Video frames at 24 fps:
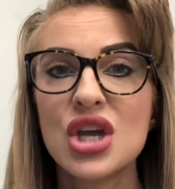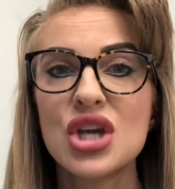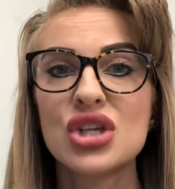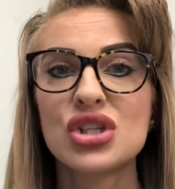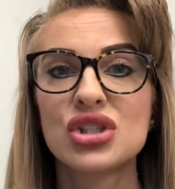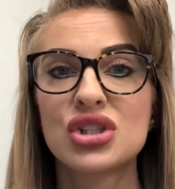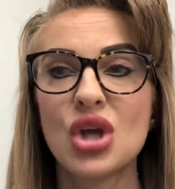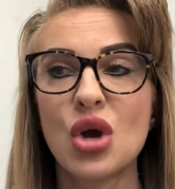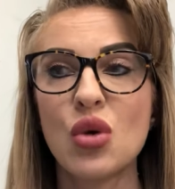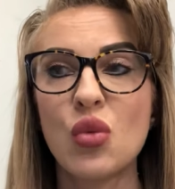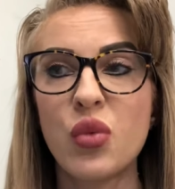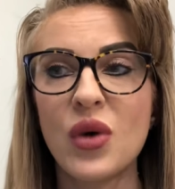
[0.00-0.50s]

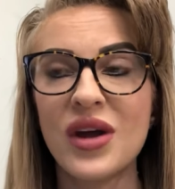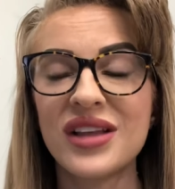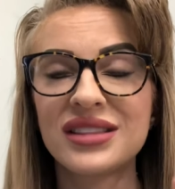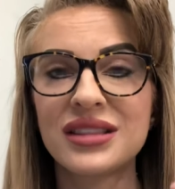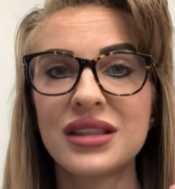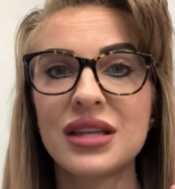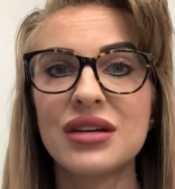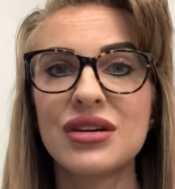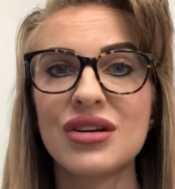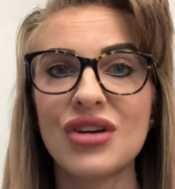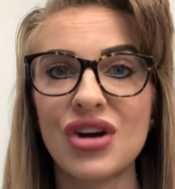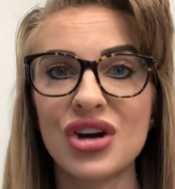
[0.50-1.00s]
So what
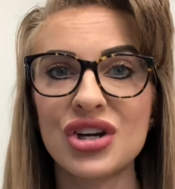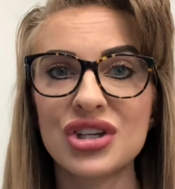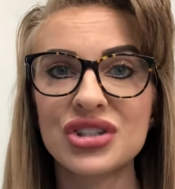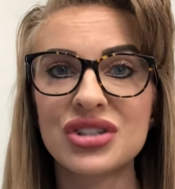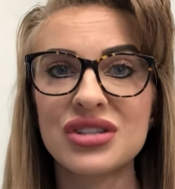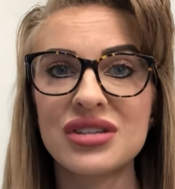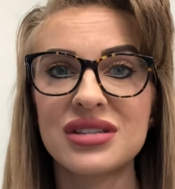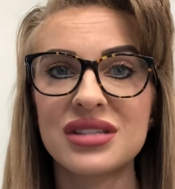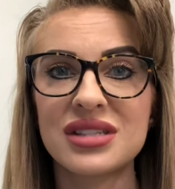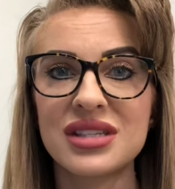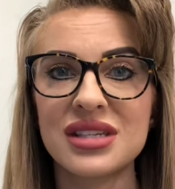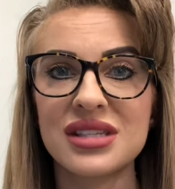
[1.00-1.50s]
the
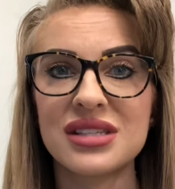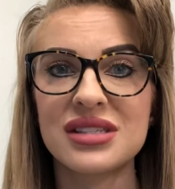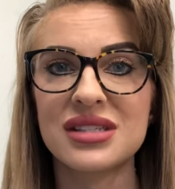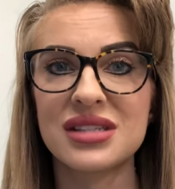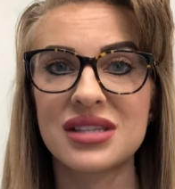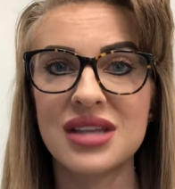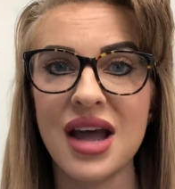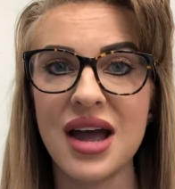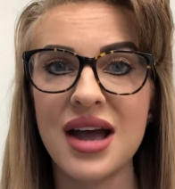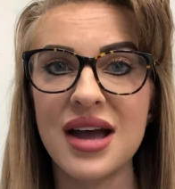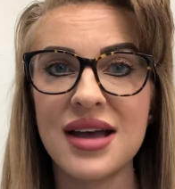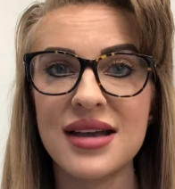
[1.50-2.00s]
narcissist
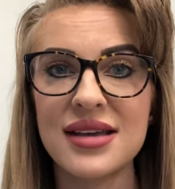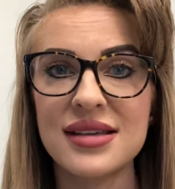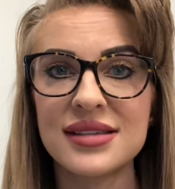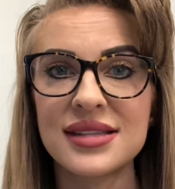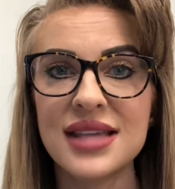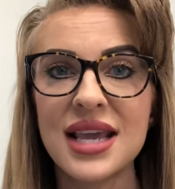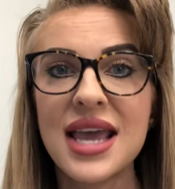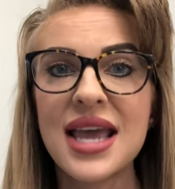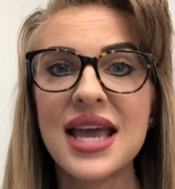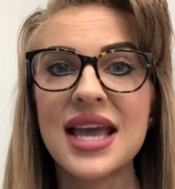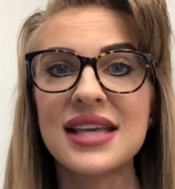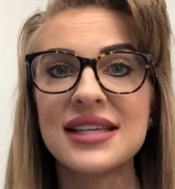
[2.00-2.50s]
does
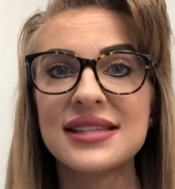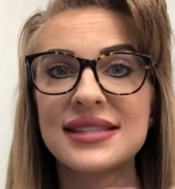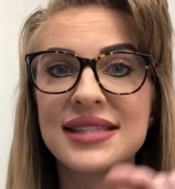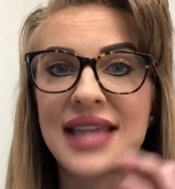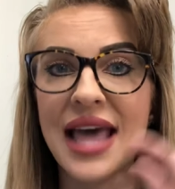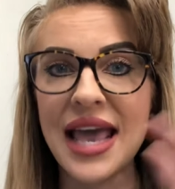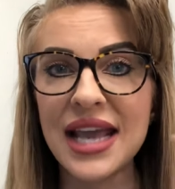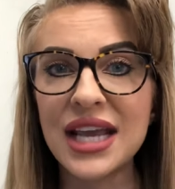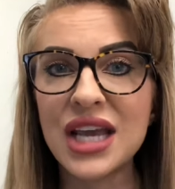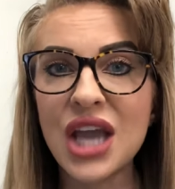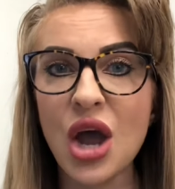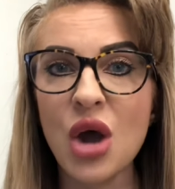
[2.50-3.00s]
is
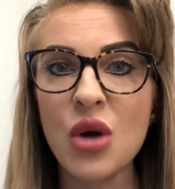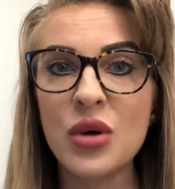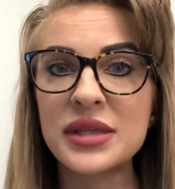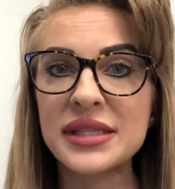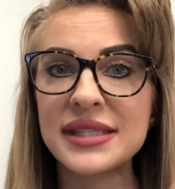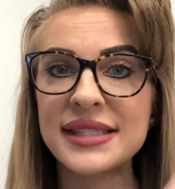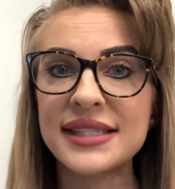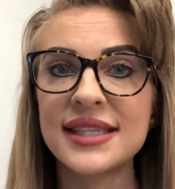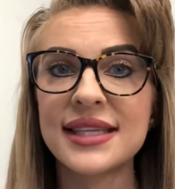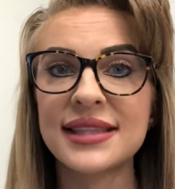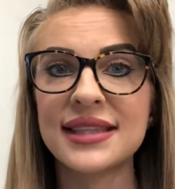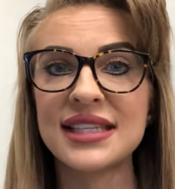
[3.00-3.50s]
they go and
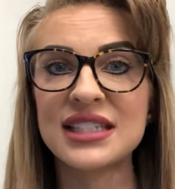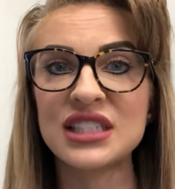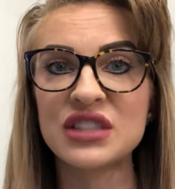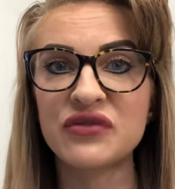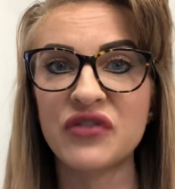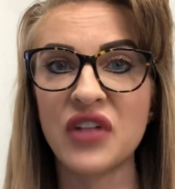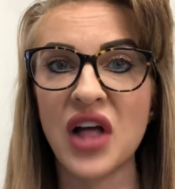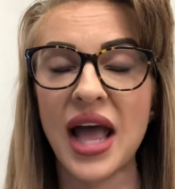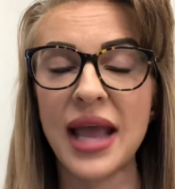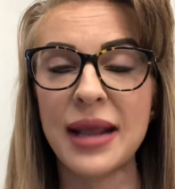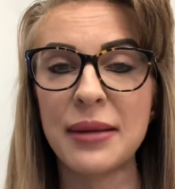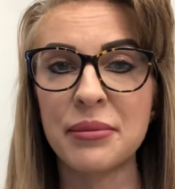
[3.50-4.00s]
send these
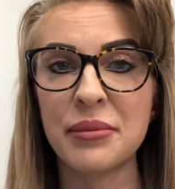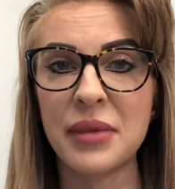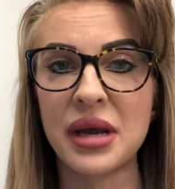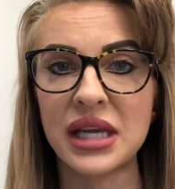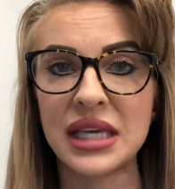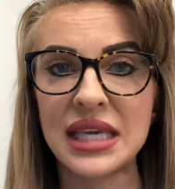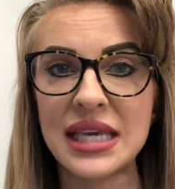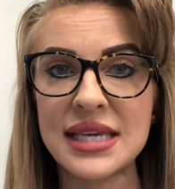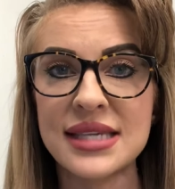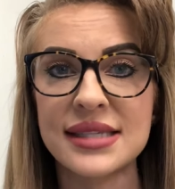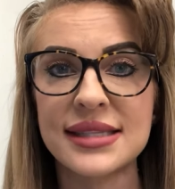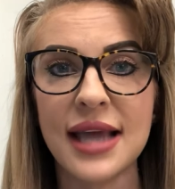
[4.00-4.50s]
flying
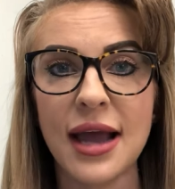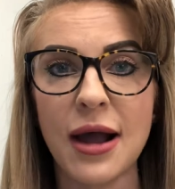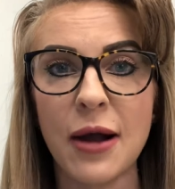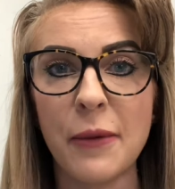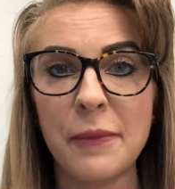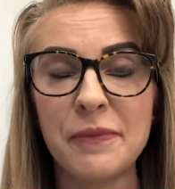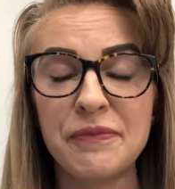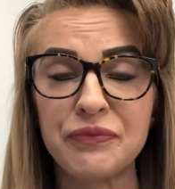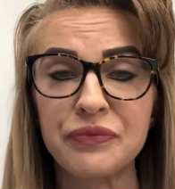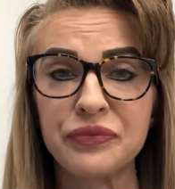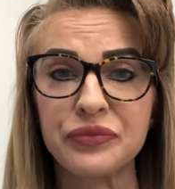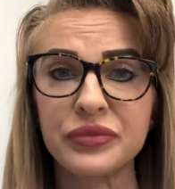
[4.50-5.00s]
monkeys
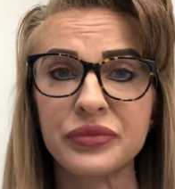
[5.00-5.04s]
out